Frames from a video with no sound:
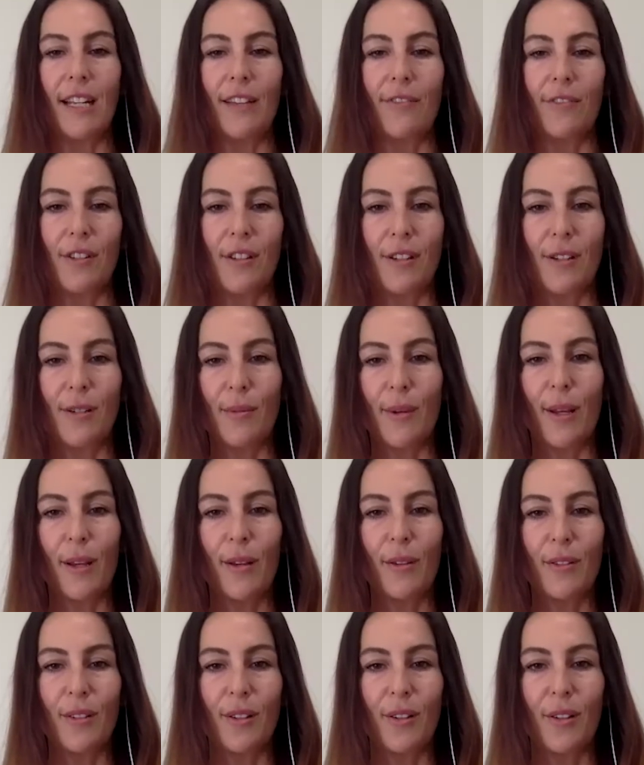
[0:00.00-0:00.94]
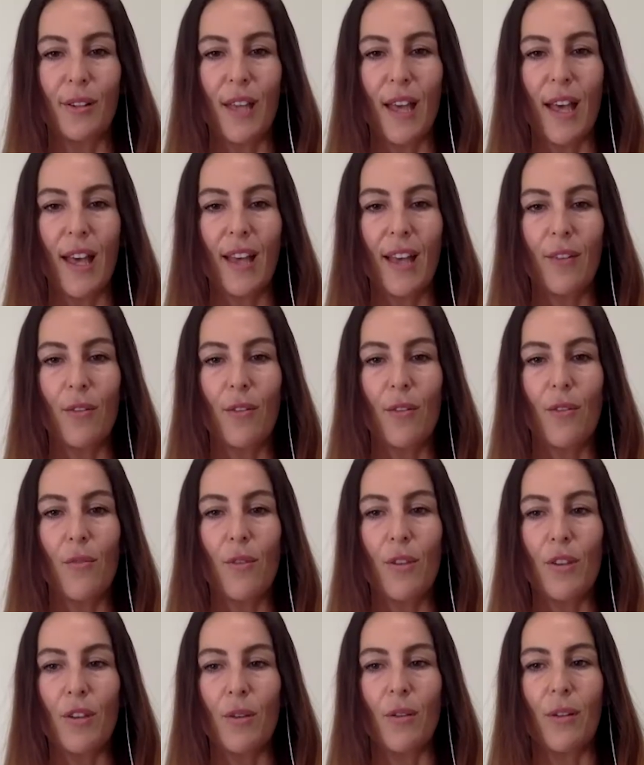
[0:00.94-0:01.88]
level as well to that, or
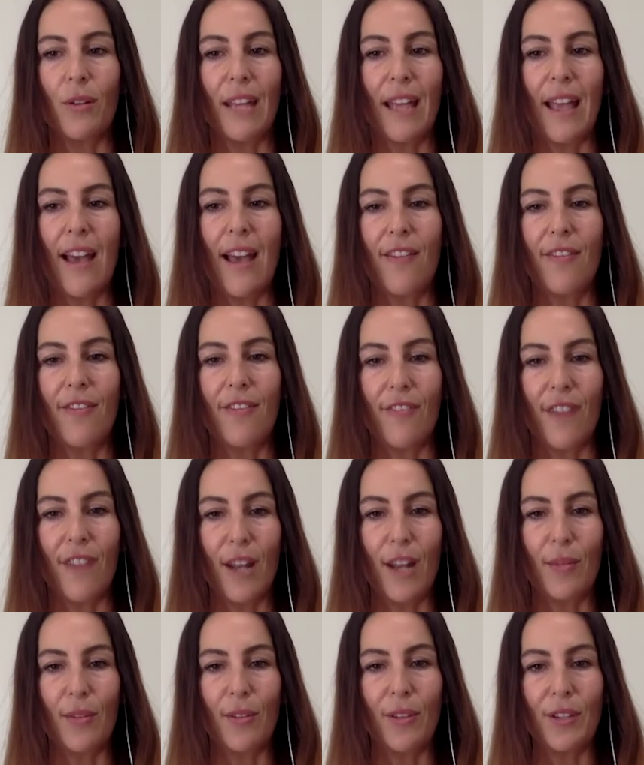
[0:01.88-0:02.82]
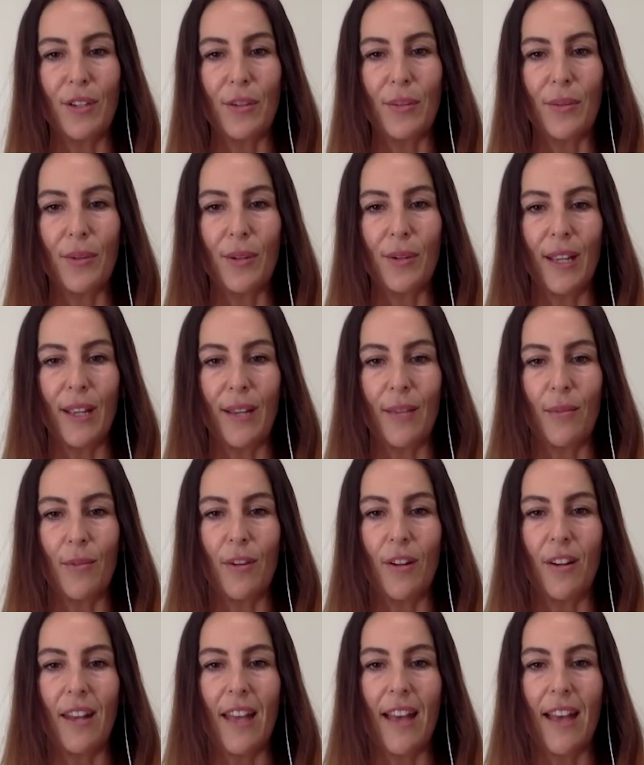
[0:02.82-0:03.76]
what you already have available in your body and
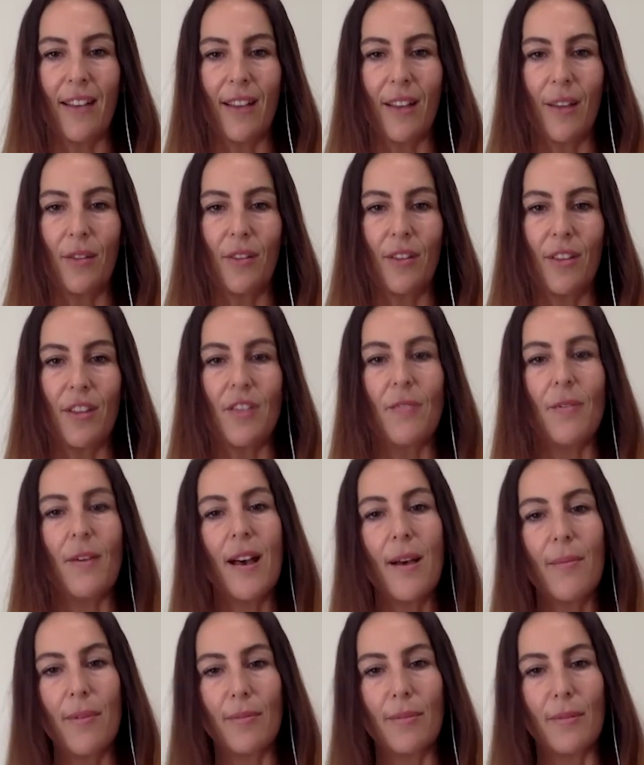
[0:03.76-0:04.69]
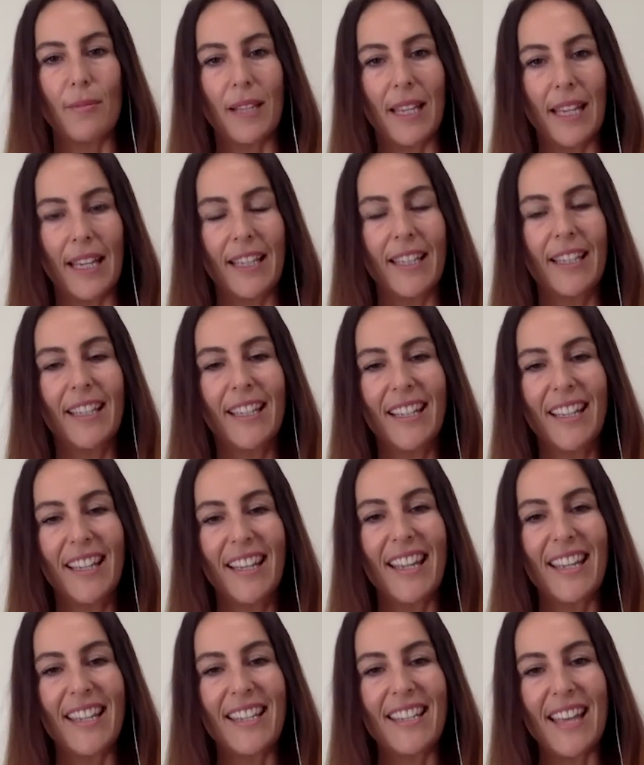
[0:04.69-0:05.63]
what, how healthy you are. Probably
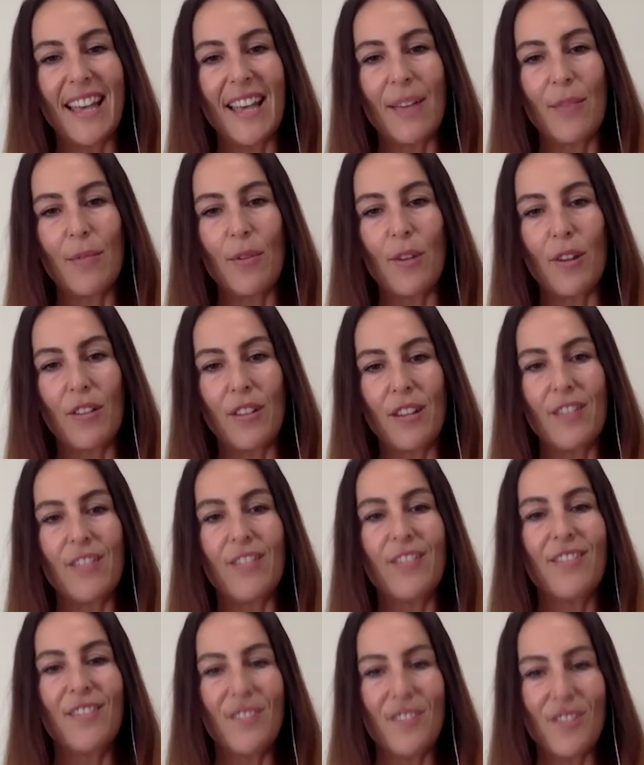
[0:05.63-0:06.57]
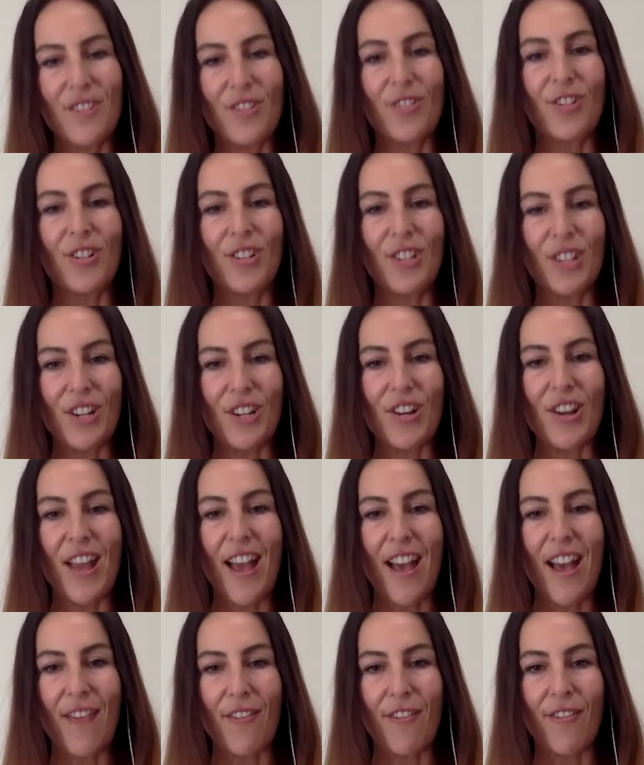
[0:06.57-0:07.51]
is that yeah. what nutrition you
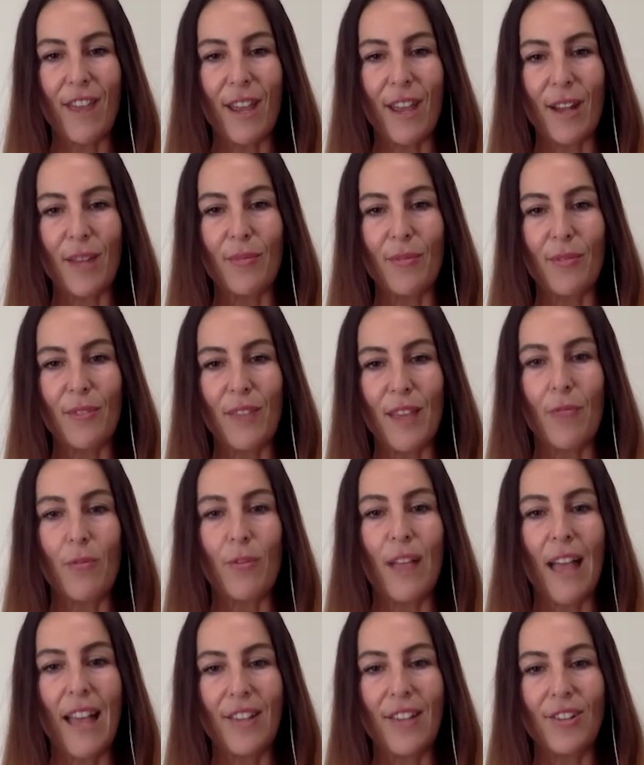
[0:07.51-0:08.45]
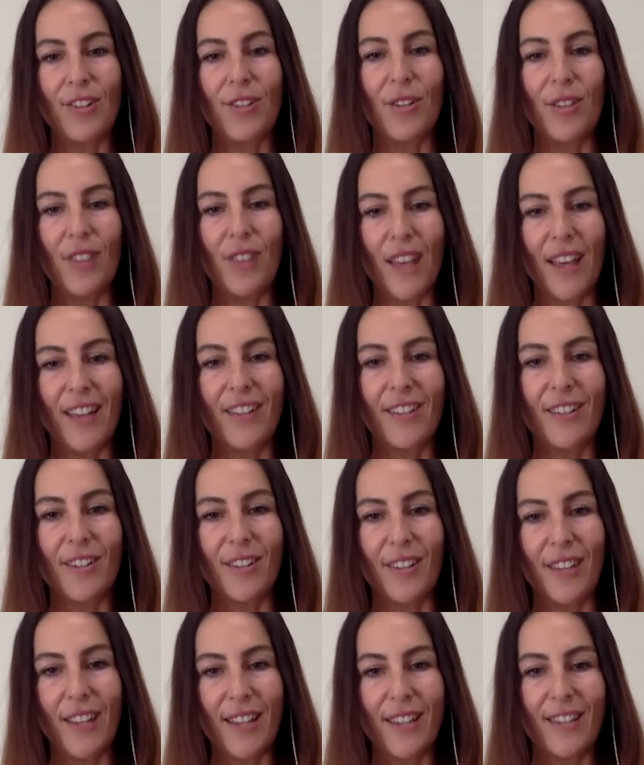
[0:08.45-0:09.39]
have available that will add to that. So
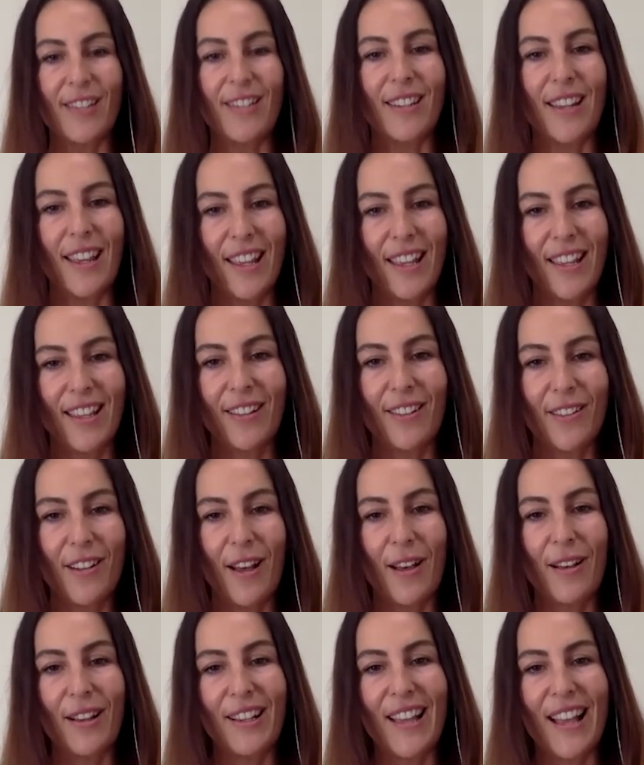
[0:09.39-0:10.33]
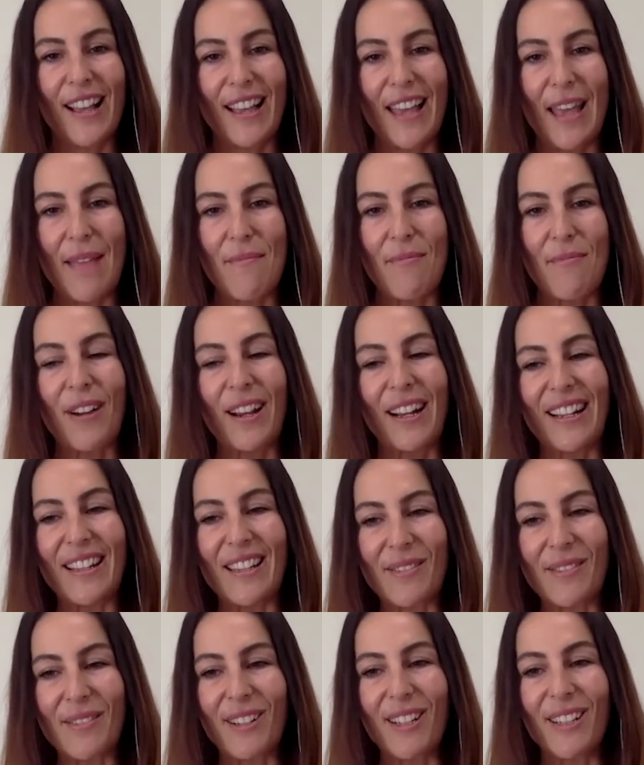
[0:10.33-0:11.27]
that's I yeah. think a, a, key point
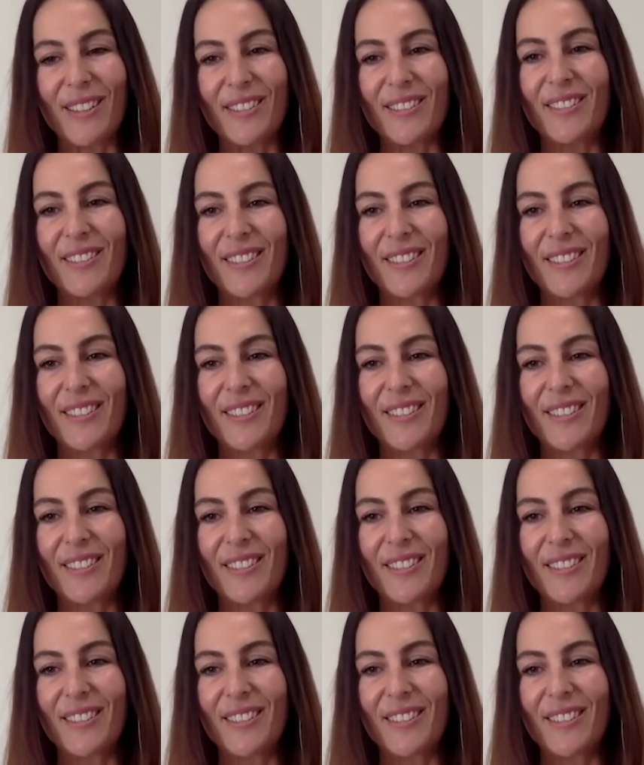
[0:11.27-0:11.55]
as well.